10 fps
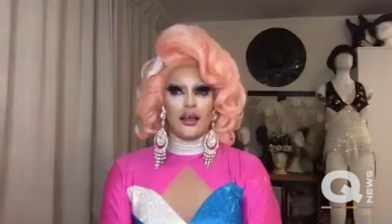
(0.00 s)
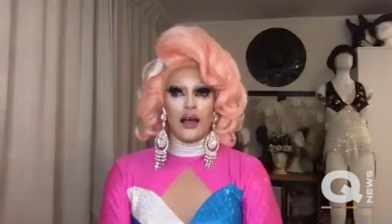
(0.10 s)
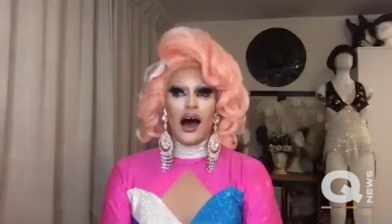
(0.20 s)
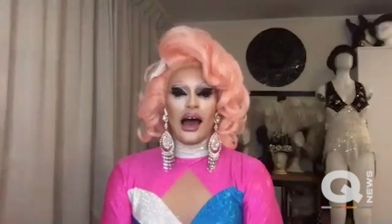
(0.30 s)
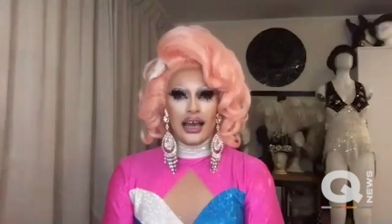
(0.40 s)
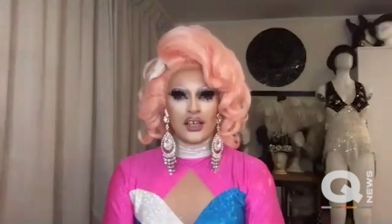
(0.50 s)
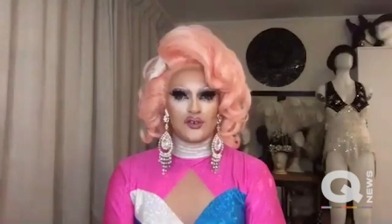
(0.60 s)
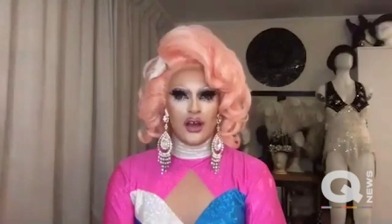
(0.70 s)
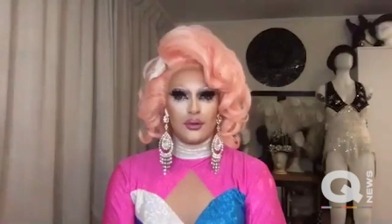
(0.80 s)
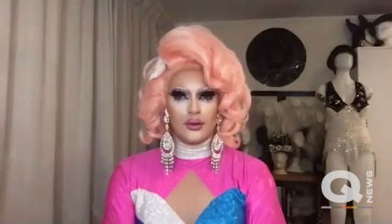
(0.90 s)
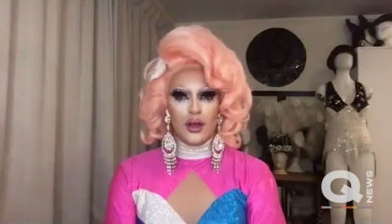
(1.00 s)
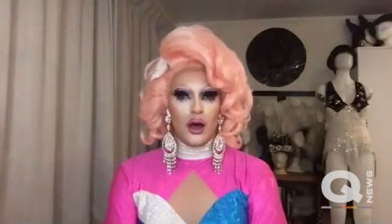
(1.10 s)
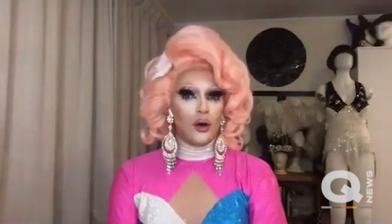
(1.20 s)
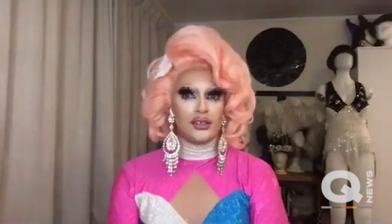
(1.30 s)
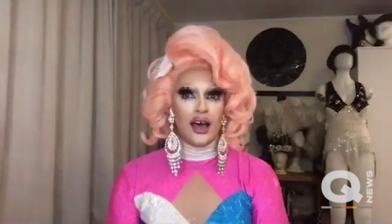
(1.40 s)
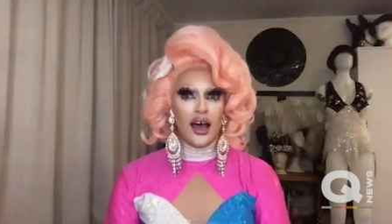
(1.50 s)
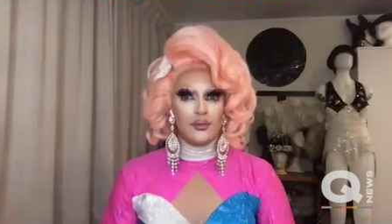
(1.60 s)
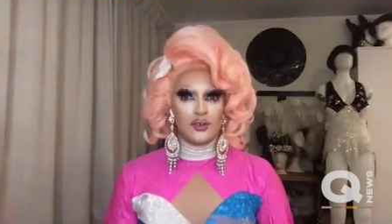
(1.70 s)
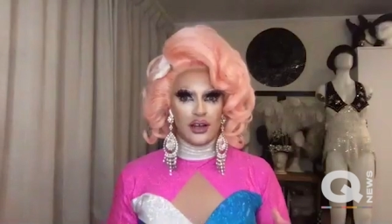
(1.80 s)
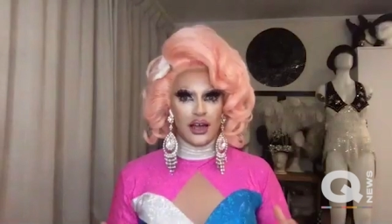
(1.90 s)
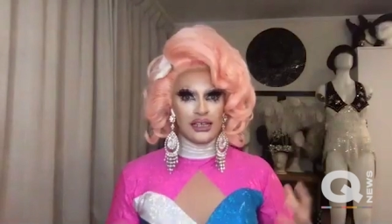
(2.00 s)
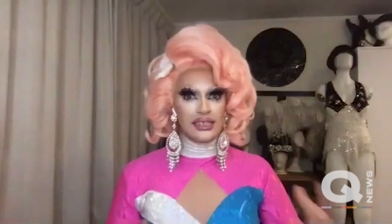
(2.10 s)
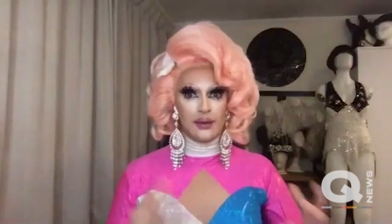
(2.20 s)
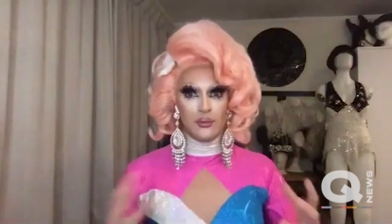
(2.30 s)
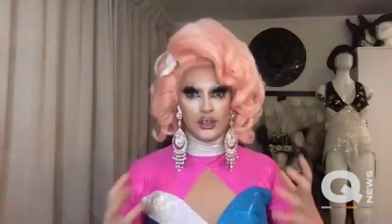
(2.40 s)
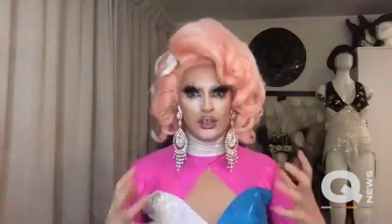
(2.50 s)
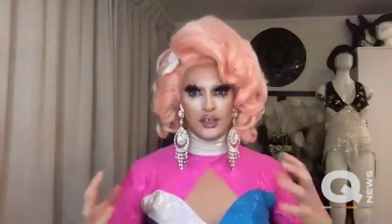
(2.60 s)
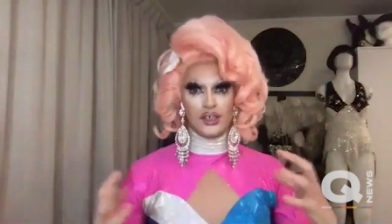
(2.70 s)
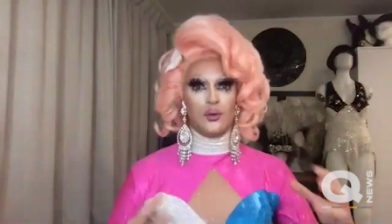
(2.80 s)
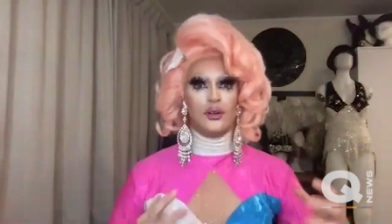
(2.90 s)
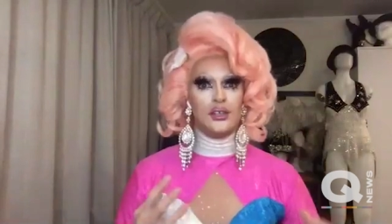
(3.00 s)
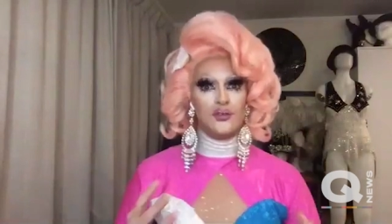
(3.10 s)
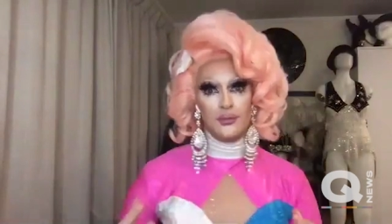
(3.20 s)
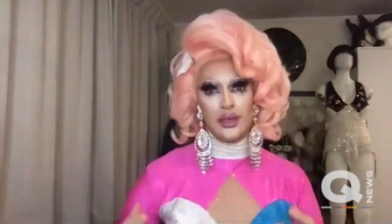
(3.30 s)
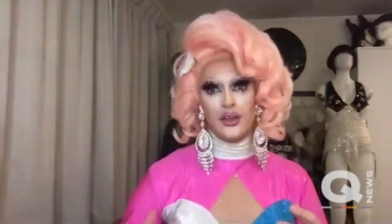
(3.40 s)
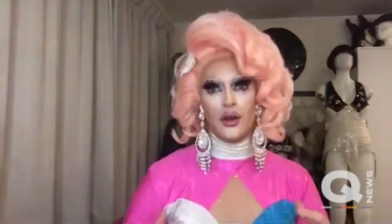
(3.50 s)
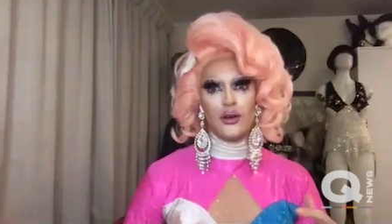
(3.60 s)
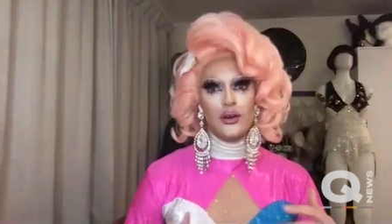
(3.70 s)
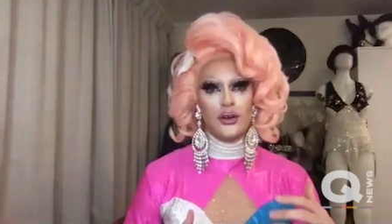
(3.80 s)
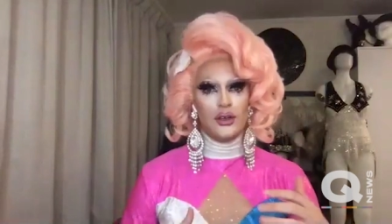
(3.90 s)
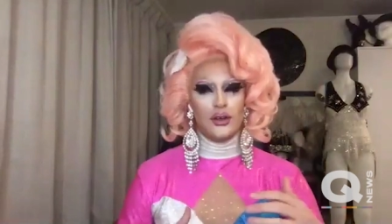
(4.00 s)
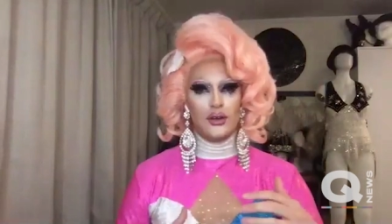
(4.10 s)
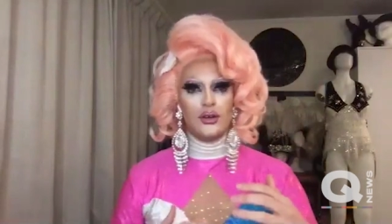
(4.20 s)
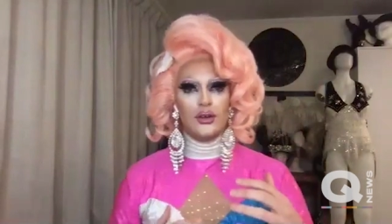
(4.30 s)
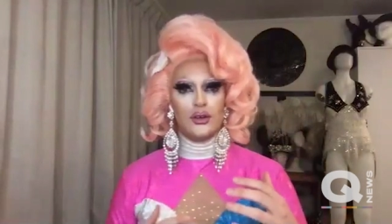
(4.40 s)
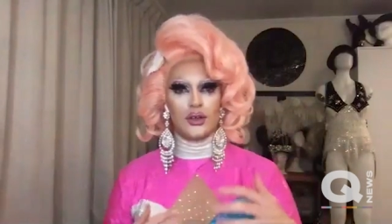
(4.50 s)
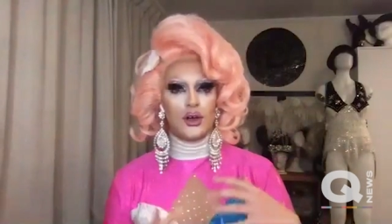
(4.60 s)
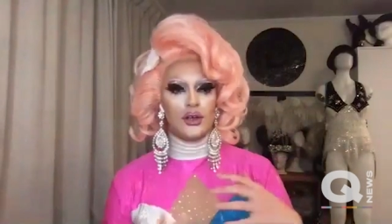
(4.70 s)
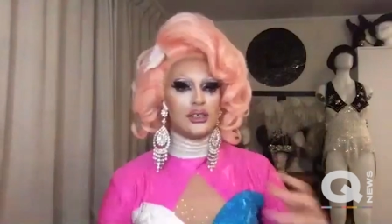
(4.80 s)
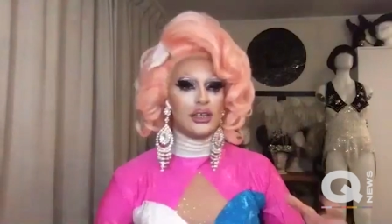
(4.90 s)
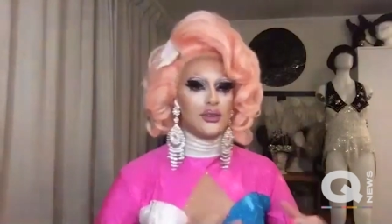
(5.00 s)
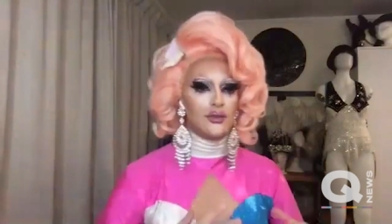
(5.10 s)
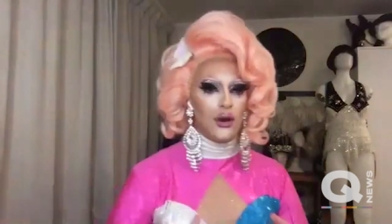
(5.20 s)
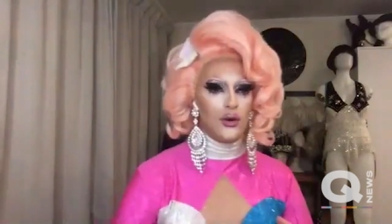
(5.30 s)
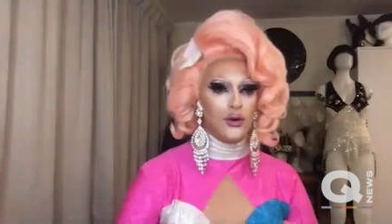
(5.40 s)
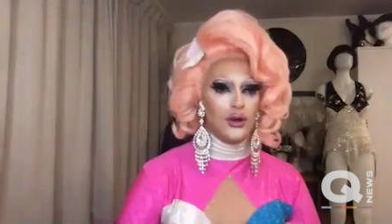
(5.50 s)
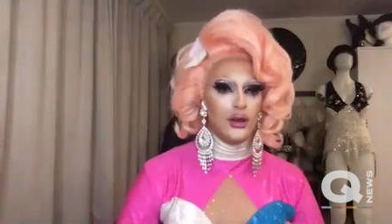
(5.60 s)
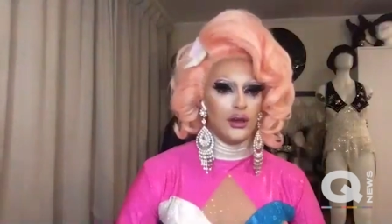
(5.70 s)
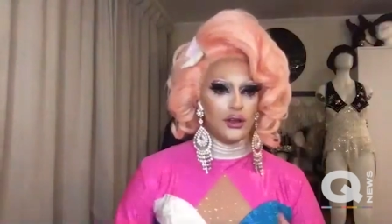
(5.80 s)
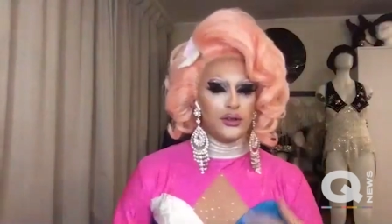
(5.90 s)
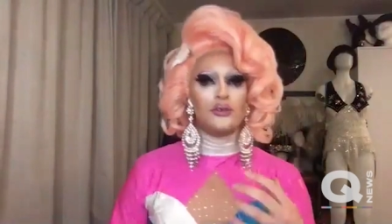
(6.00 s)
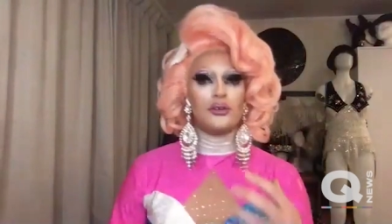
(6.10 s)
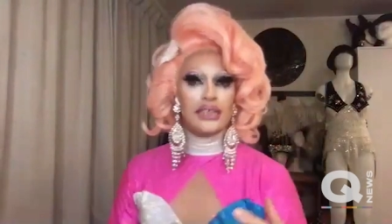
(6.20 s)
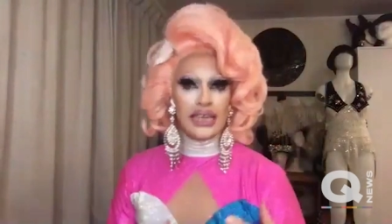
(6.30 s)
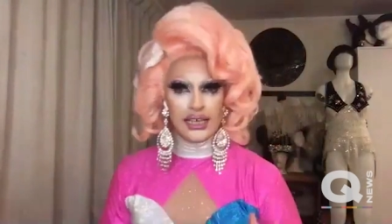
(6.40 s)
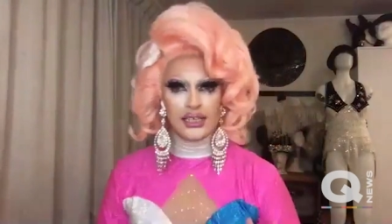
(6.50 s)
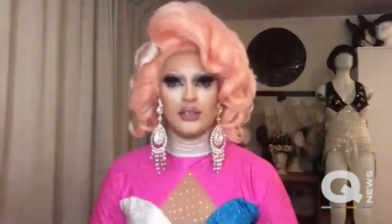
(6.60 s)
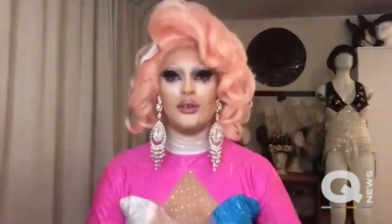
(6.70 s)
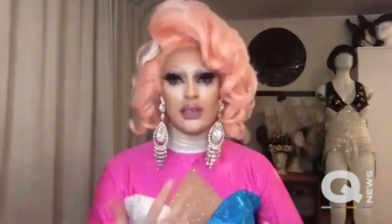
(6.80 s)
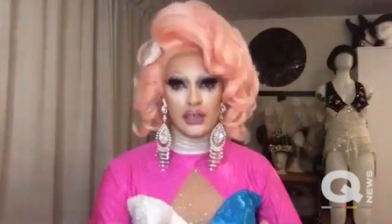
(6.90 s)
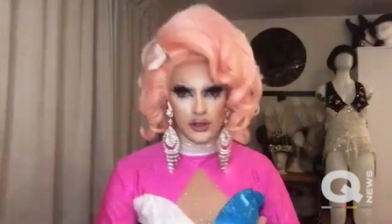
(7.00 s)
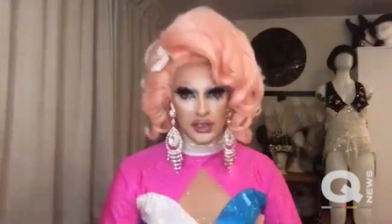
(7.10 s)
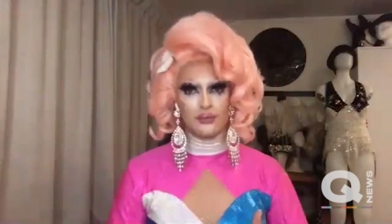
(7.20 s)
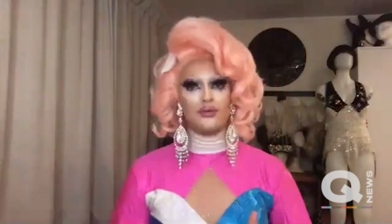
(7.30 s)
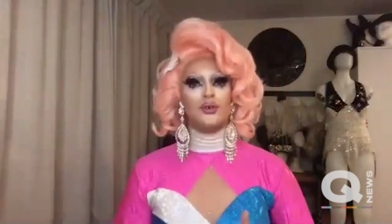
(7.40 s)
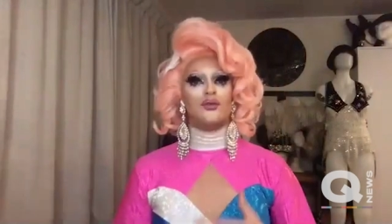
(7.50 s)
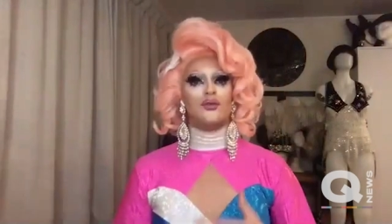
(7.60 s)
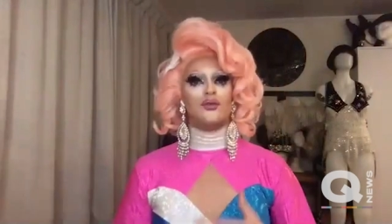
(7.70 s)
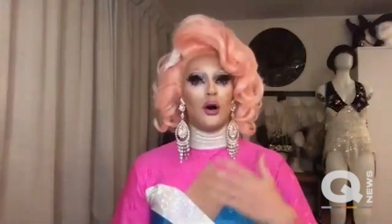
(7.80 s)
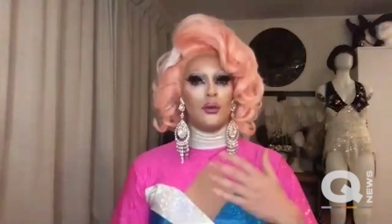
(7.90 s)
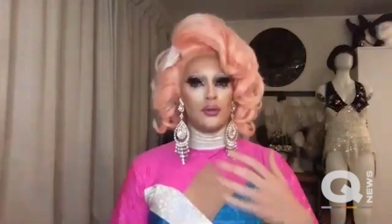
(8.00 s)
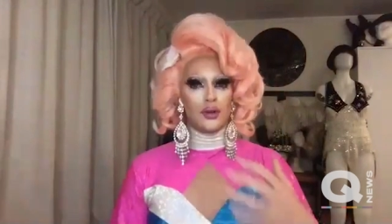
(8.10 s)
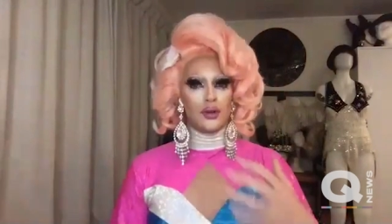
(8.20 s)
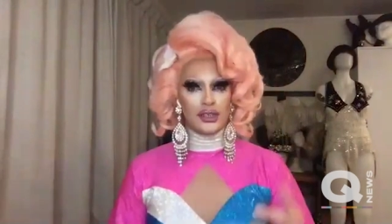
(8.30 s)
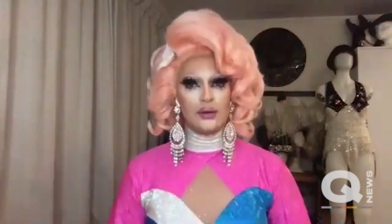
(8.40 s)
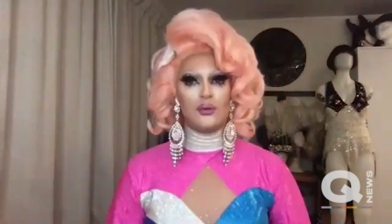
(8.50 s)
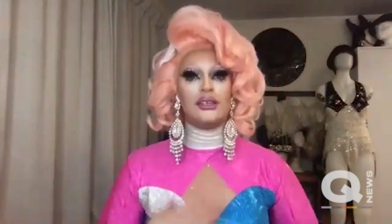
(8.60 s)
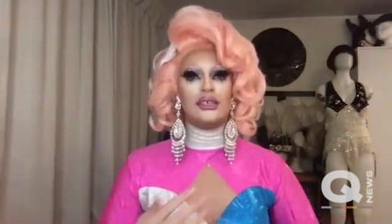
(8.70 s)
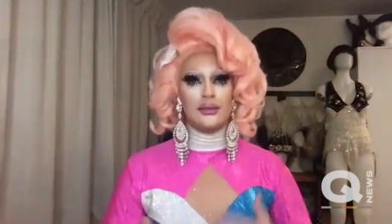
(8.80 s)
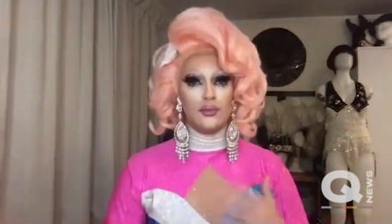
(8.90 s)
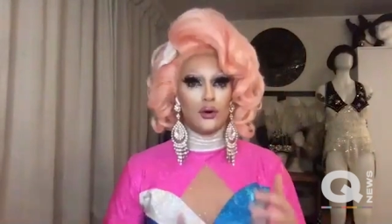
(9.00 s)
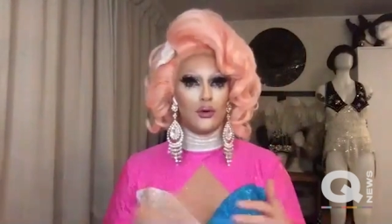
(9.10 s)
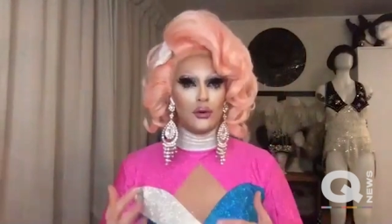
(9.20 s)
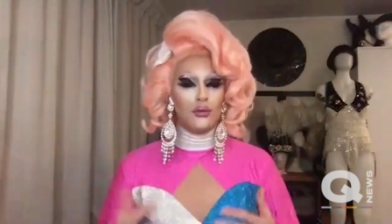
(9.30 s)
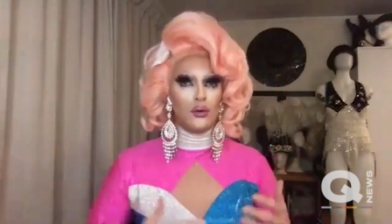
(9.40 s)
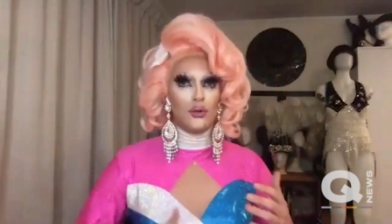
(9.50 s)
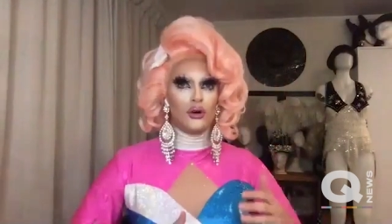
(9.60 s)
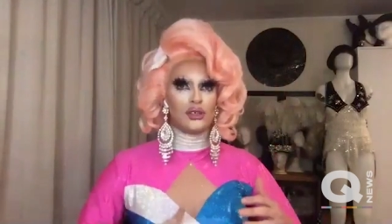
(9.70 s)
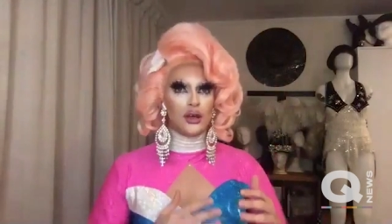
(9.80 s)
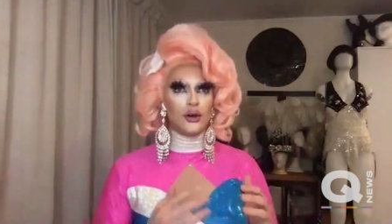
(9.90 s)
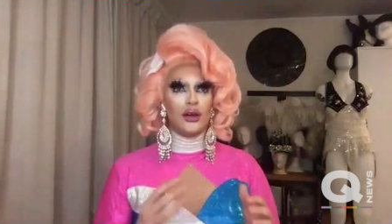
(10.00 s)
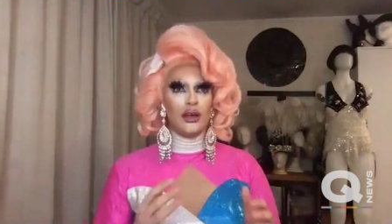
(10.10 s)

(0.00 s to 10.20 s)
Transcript: I had trouble the whole time trying to understand what the judges wanted from me. You know, you're constantly thrown new critiques and new things you can improve on because they want to see more. So